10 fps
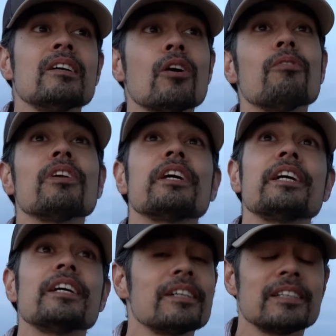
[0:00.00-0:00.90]

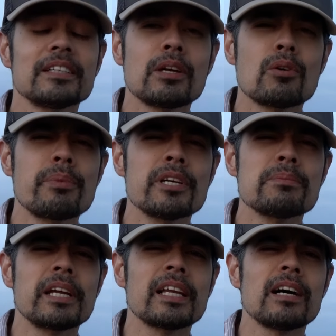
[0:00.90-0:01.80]
hopefully there won't be as
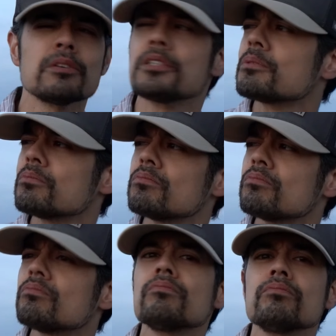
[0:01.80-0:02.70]
many clouds.
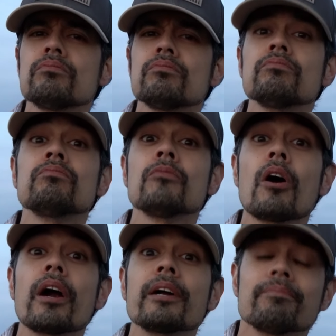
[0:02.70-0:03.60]
All
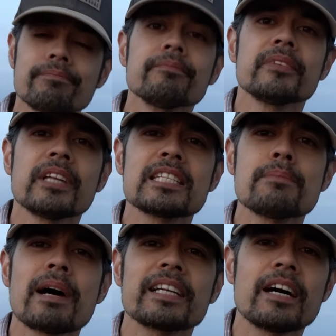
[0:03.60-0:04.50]
right, let's head
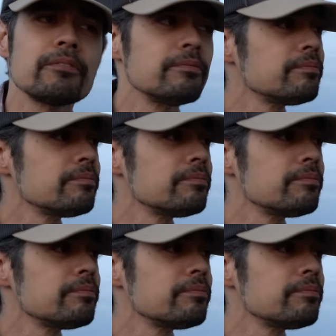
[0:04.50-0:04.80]
back down.